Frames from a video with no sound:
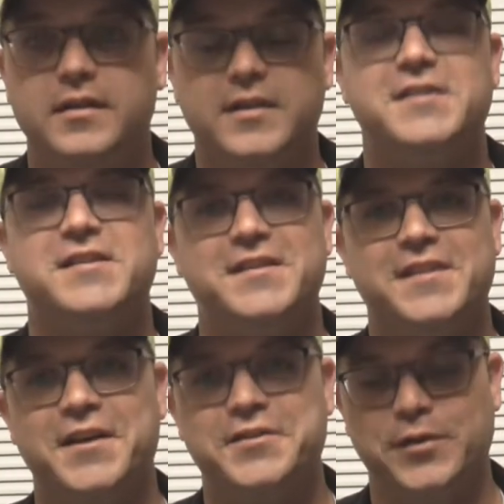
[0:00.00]
This
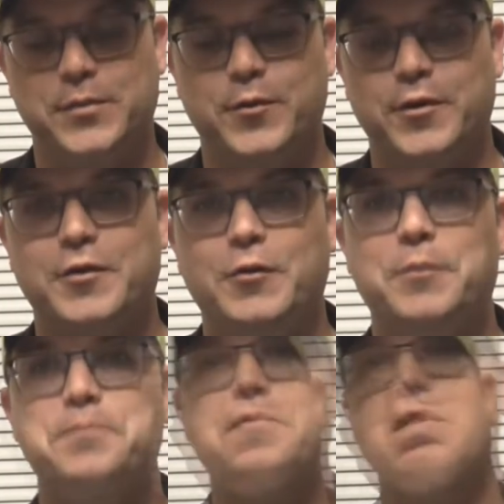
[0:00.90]
thing's actually pretty
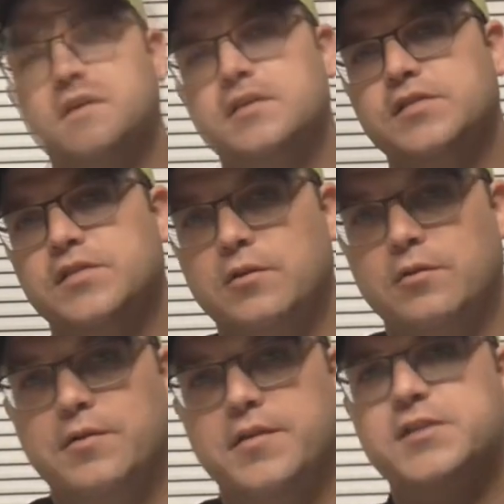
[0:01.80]
cool.
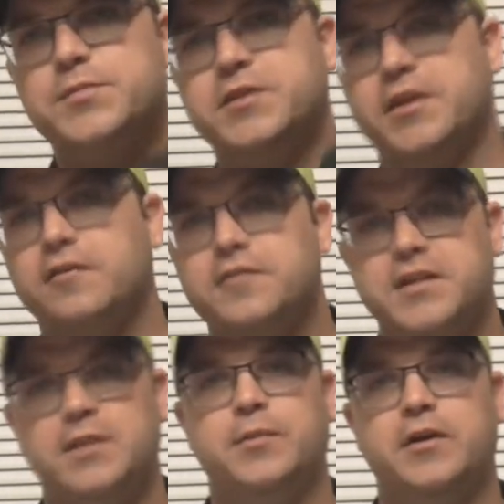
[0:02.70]
So this particular
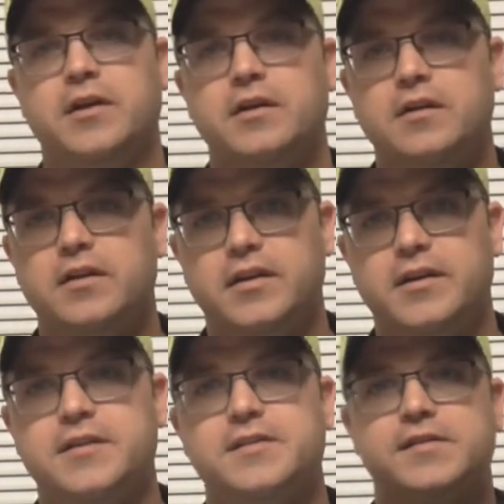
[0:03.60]
teepee
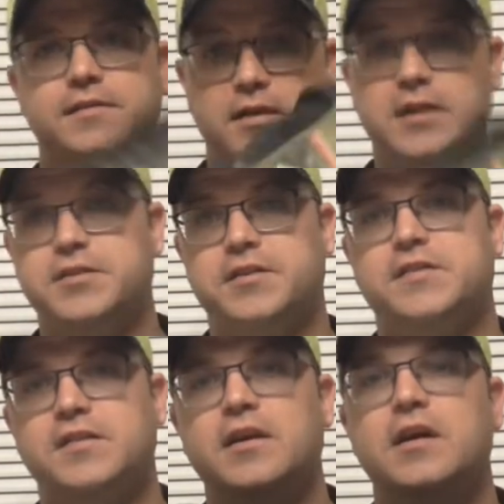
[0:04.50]
is, as you can
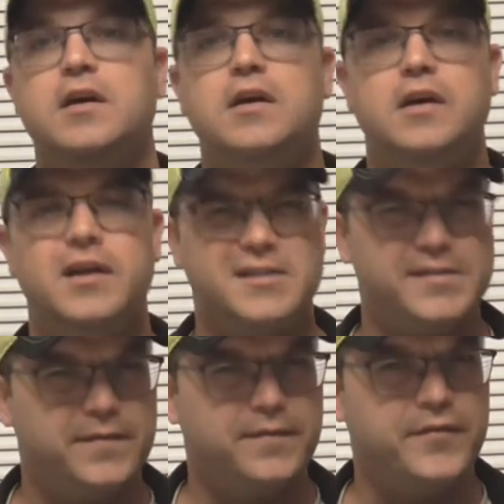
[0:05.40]
see,
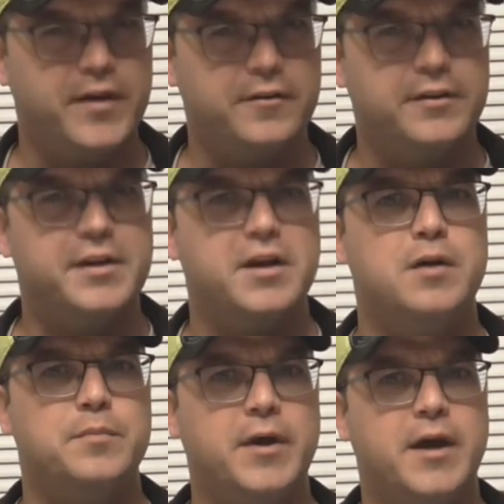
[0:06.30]
it's fairly
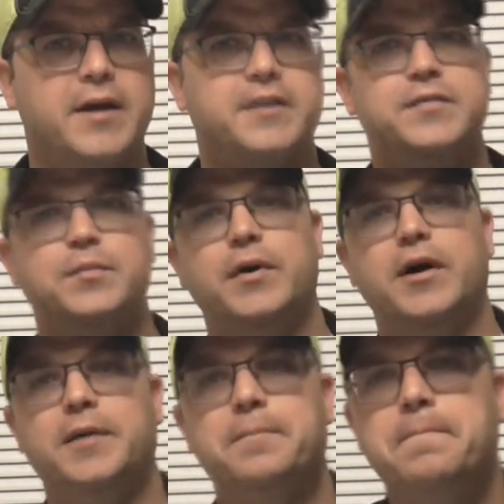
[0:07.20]
compact,
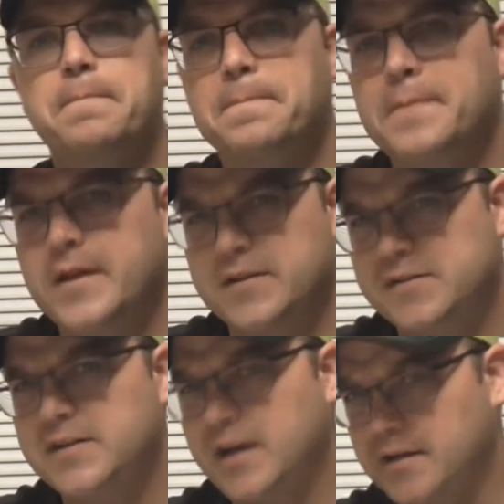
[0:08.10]
but
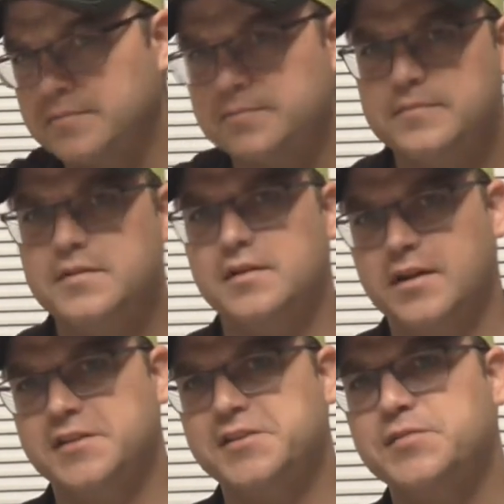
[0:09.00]
it's not
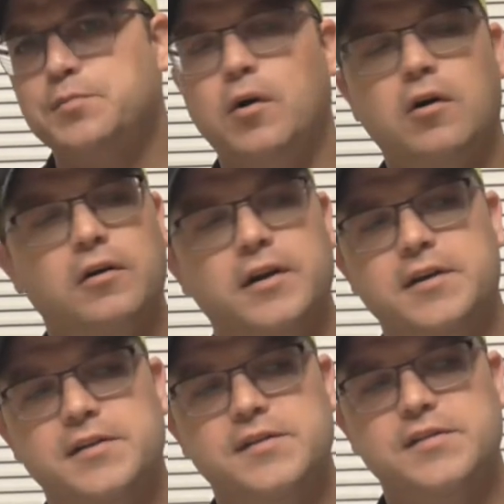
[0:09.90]
as small
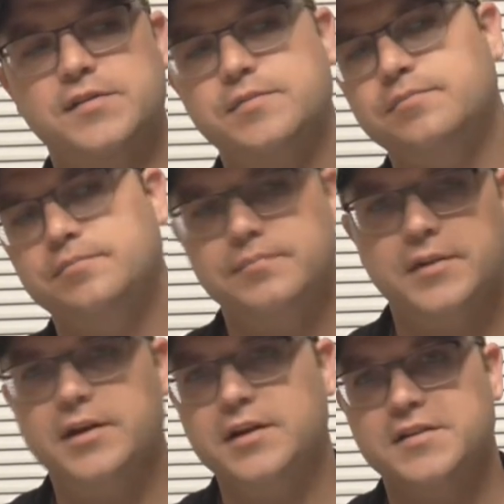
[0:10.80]
as
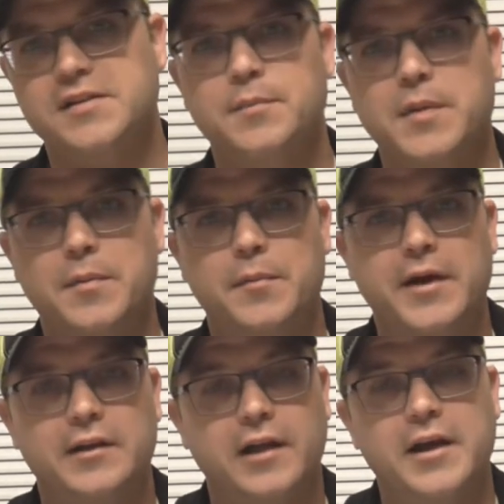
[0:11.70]
some people
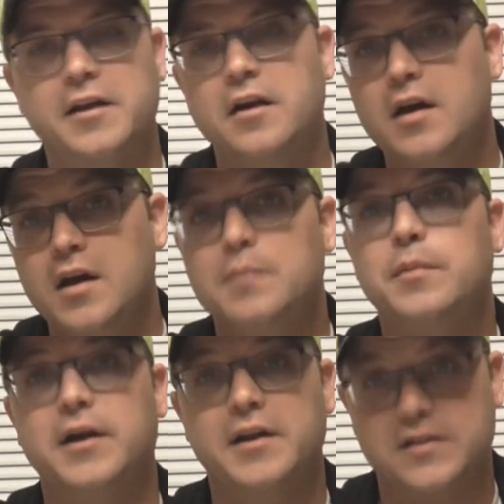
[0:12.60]
might like,
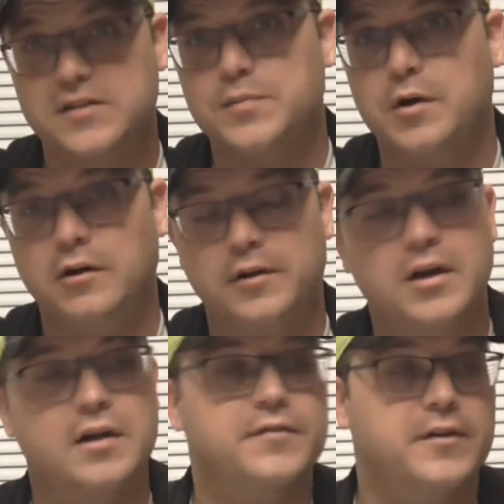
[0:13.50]
but it's small
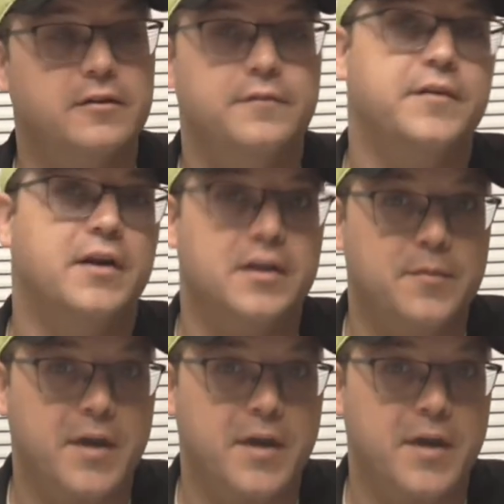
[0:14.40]
enough. It'll fit on the